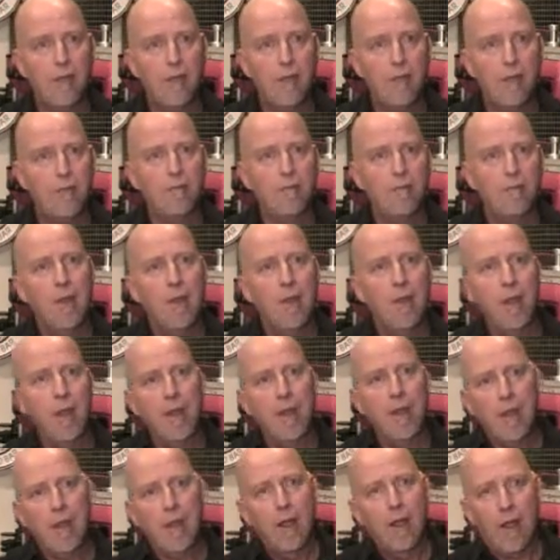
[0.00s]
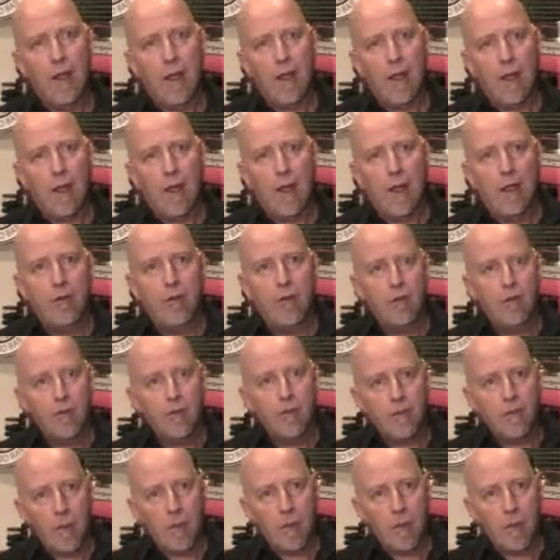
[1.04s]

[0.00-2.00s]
cup, and